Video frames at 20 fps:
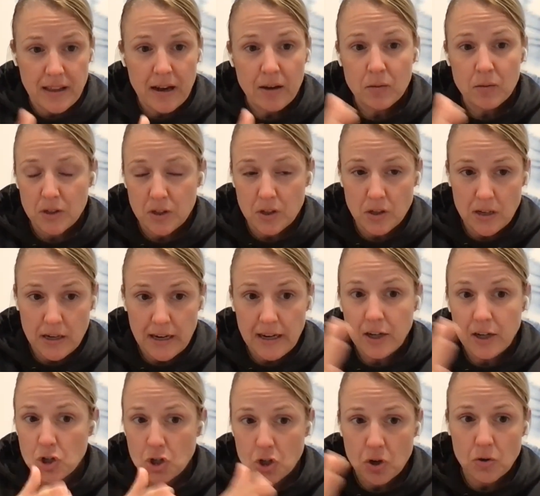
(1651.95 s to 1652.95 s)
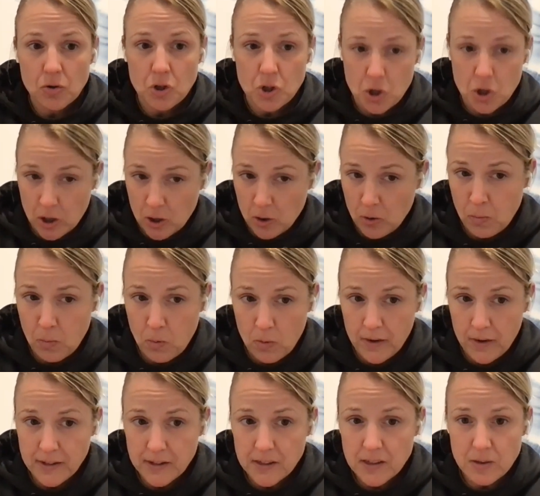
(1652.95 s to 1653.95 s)
And that was, it showed
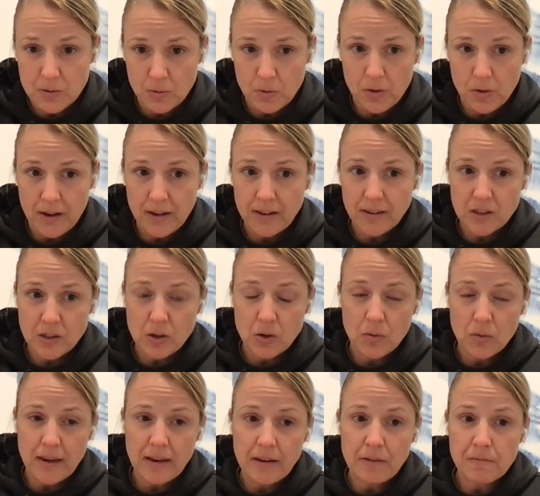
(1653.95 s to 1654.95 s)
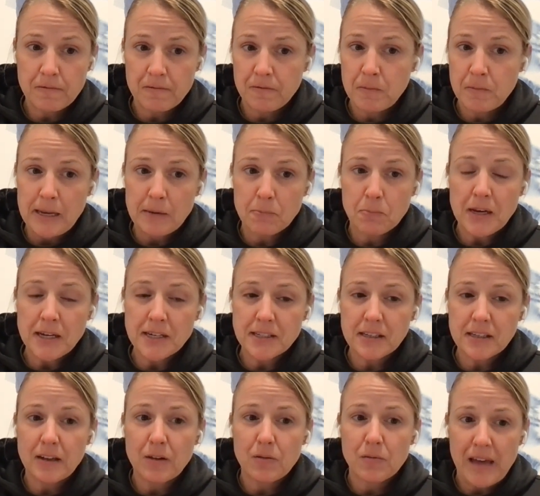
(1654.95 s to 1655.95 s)
checkpoints through it. So it
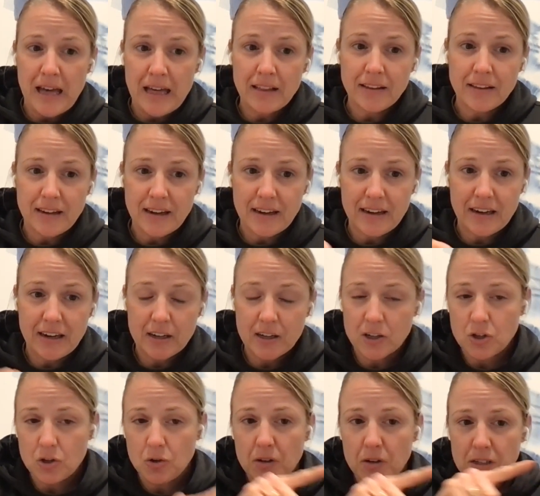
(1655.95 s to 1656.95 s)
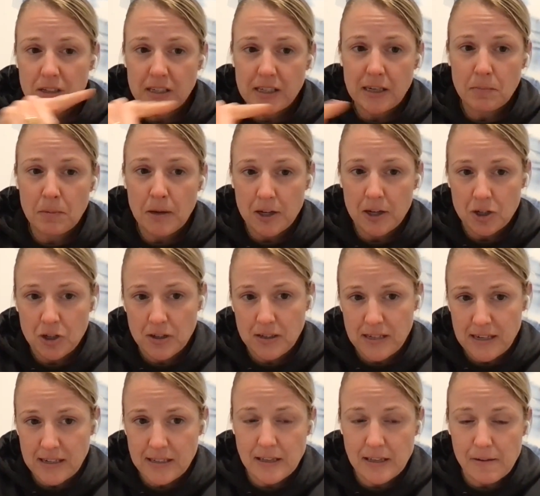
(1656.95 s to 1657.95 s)
basically validated, because you could see
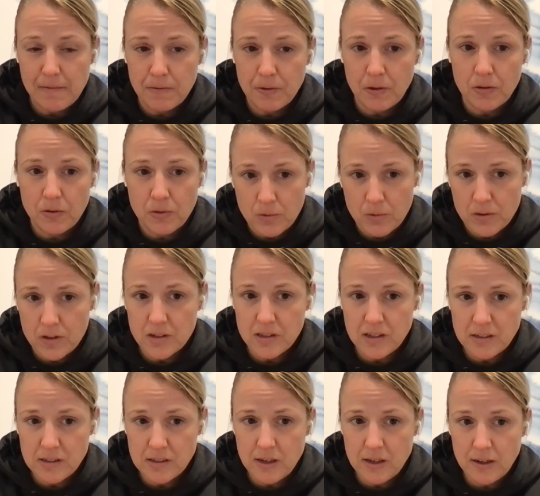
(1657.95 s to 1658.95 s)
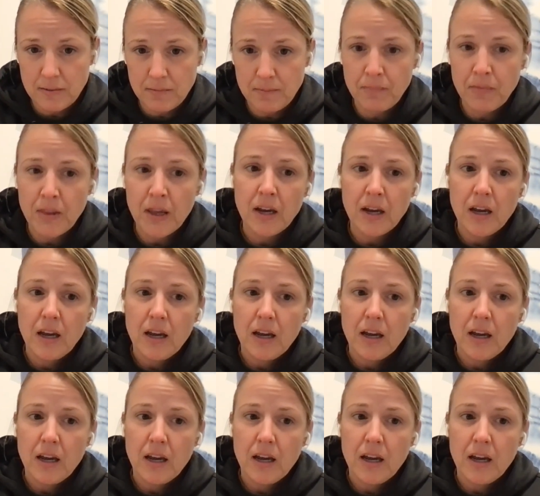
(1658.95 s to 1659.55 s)
patients as they flowed through the system.